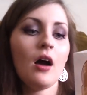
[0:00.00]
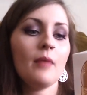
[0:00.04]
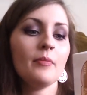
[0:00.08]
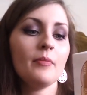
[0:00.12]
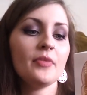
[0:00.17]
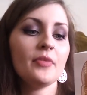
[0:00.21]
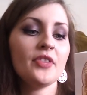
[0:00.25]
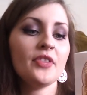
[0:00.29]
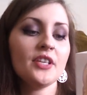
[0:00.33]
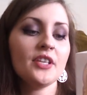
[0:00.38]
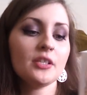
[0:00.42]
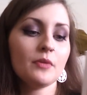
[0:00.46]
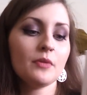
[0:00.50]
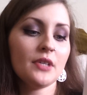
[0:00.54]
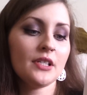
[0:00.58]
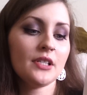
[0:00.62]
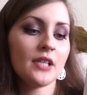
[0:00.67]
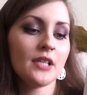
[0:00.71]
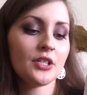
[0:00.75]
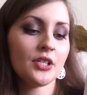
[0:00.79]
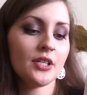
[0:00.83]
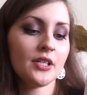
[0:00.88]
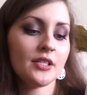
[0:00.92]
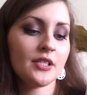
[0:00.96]
This one is
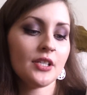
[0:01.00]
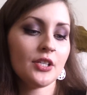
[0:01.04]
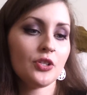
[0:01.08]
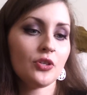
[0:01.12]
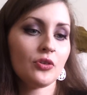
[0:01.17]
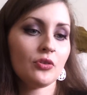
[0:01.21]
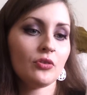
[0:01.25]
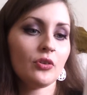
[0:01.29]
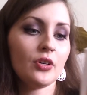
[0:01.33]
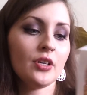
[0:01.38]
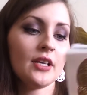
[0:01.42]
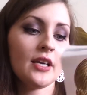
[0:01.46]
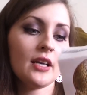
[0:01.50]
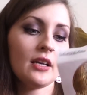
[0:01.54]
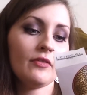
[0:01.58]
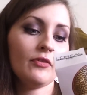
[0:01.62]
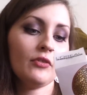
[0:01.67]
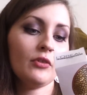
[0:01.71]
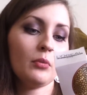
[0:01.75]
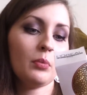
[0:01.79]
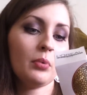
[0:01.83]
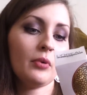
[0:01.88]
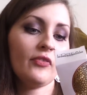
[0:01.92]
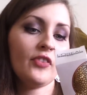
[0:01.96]
actually, it says you can only get it
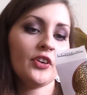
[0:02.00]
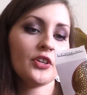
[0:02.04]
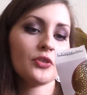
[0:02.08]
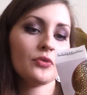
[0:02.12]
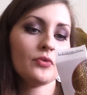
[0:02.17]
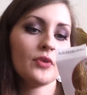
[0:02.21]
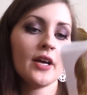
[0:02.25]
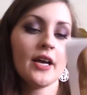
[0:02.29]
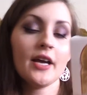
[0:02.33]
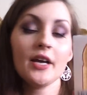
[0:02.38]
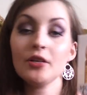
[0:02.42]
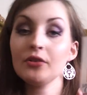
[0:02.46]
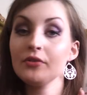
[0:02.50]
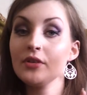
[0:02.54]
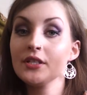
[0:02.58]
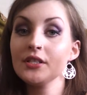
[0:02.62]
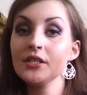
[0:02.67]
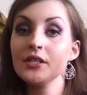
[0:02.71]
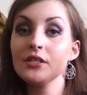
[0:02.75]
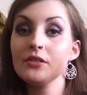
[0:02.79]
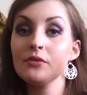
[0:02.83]
from your professional hairdresser,